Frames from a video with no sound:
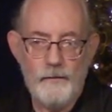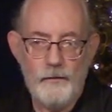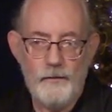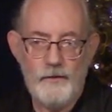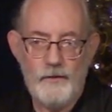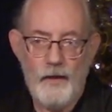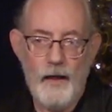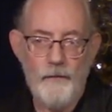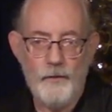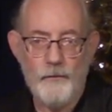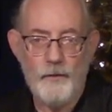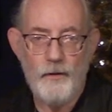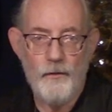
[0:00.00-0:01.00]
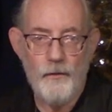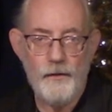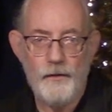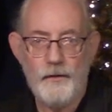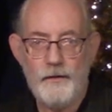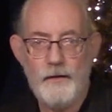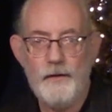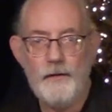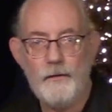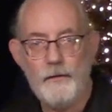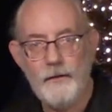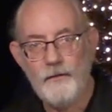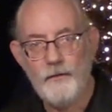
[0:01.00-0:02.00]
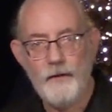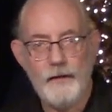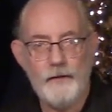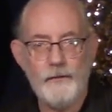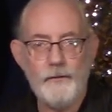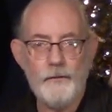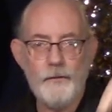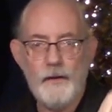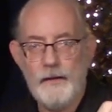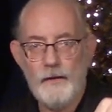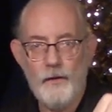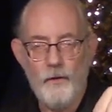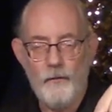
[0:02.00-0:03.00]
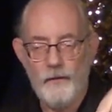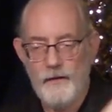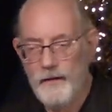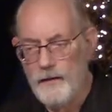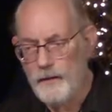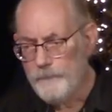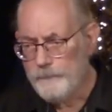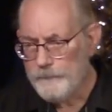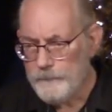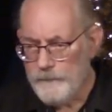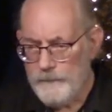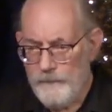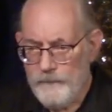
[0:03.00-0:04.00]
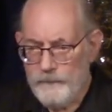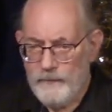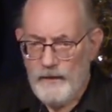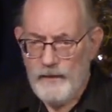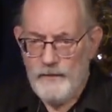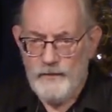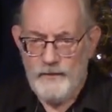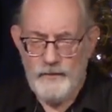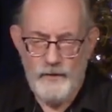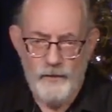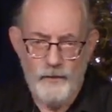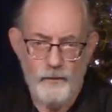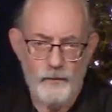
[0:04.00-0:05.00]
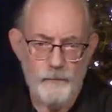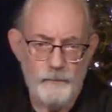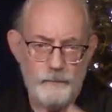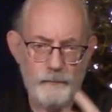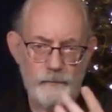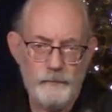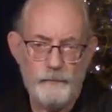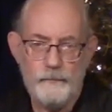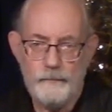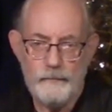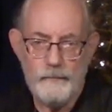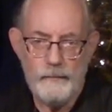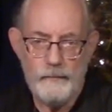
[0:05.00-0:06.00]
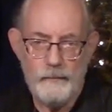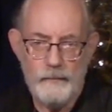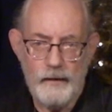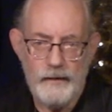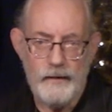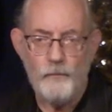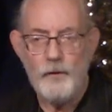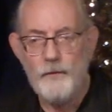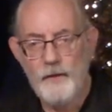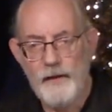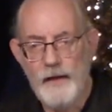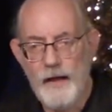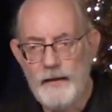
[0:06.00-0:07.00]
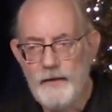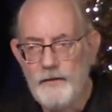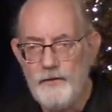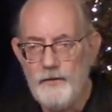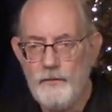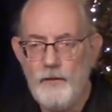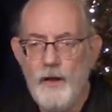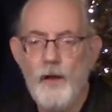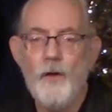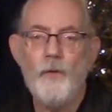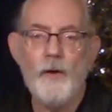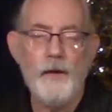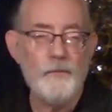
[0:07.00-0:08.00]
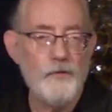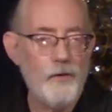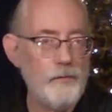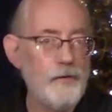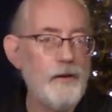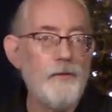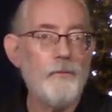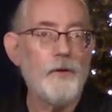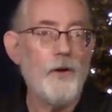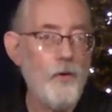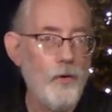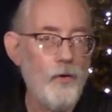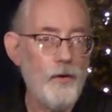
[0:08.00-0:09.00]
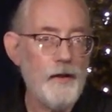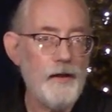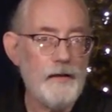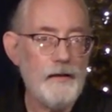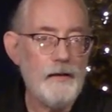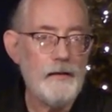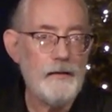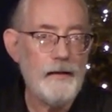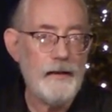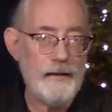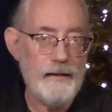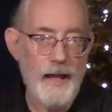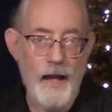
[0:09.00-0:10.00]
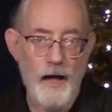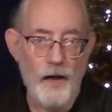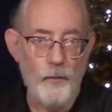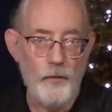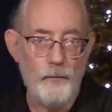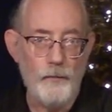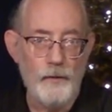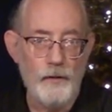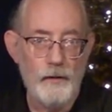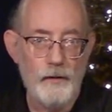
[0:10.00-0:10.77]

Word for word: what's ever recorded in here and transfer it over there so again one way I could do when I'm normally recording like an album